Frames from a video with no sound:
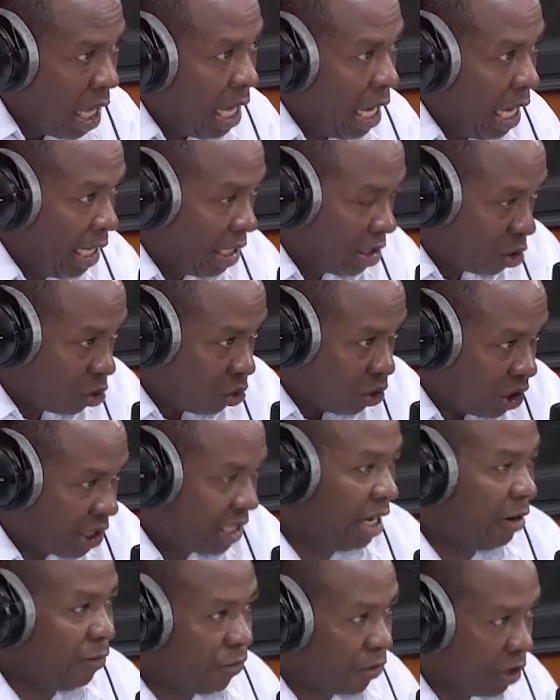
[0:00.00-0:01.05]
is to
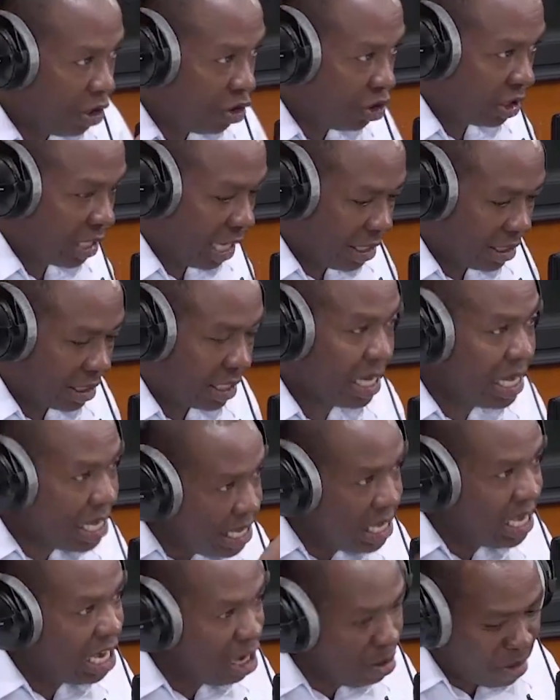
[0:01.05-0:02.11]
say, for instance,
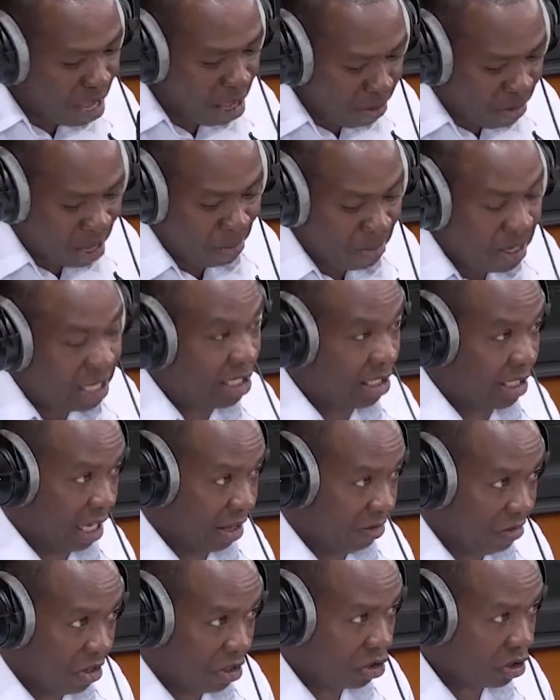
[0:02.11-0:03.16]
in my public
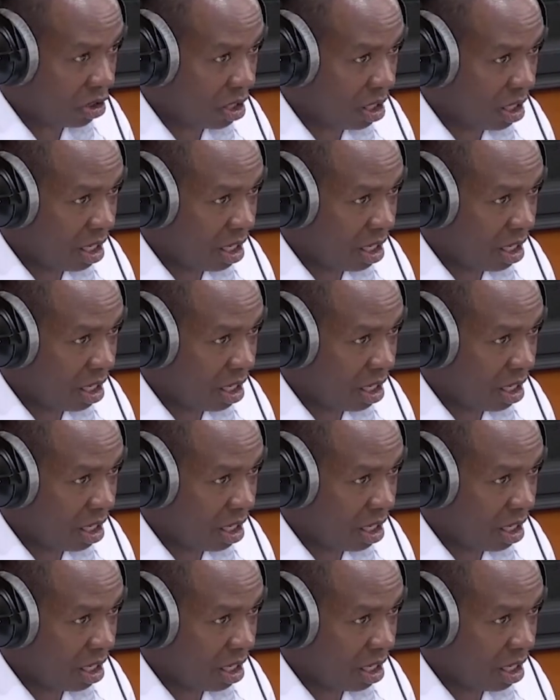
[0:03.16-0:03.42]
service,